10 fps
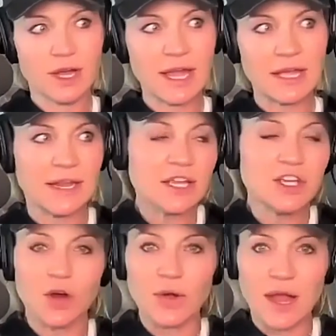And
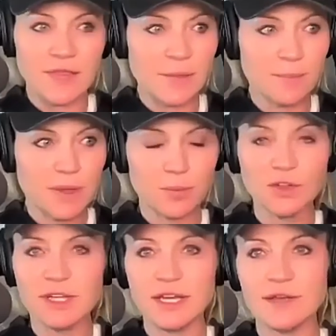then, and then
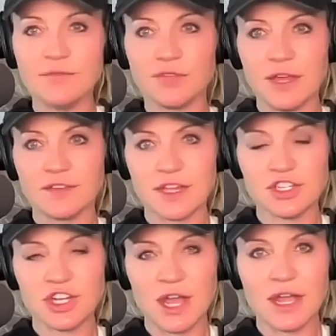people leave, things get
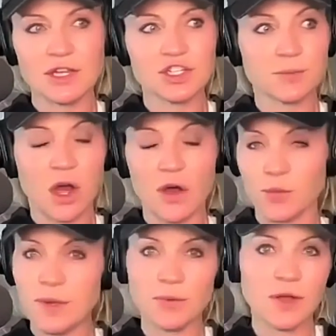changed,
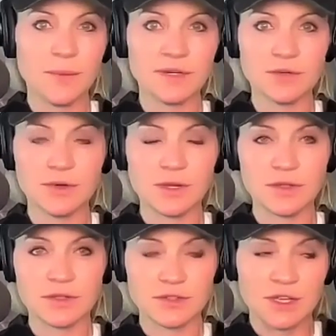other people come
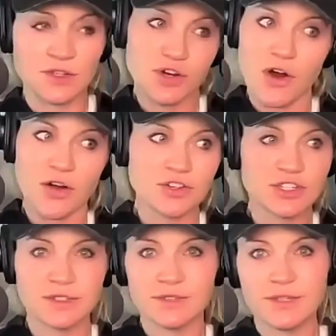in charge,
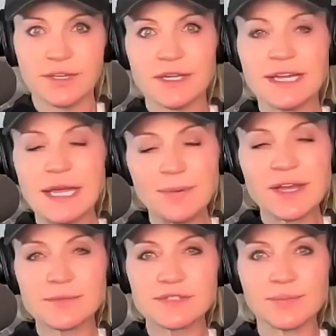and it
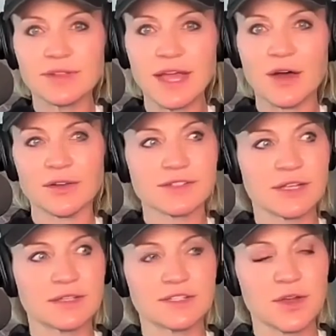becomes something else.
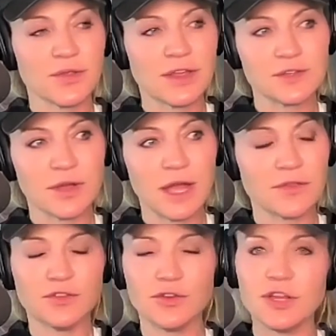And so that's okay.
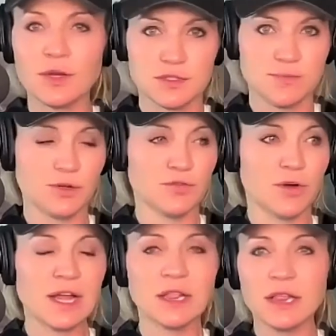The studio was
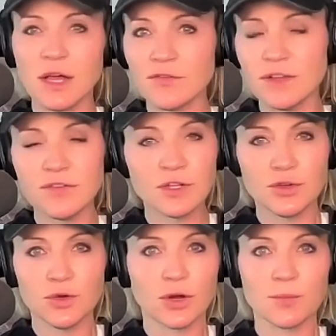beautiful. I love living in
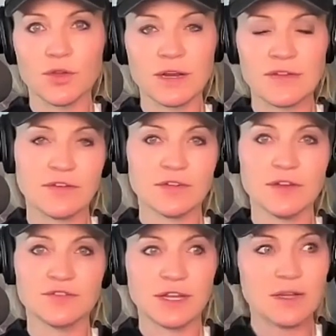New York more than I've ever
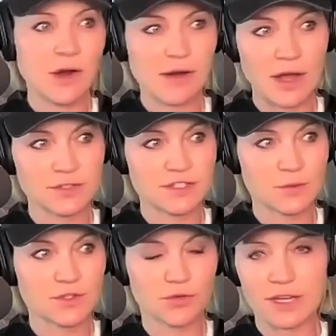loved anywhere else. It
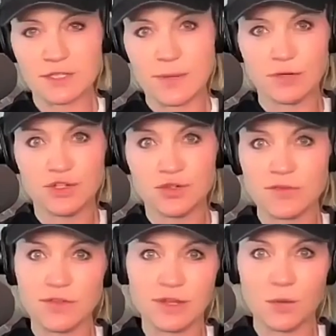was great to be able to do
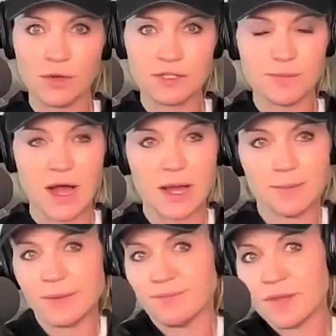everything in one spot.
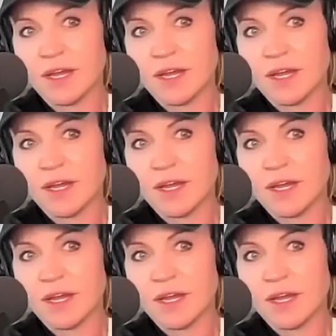But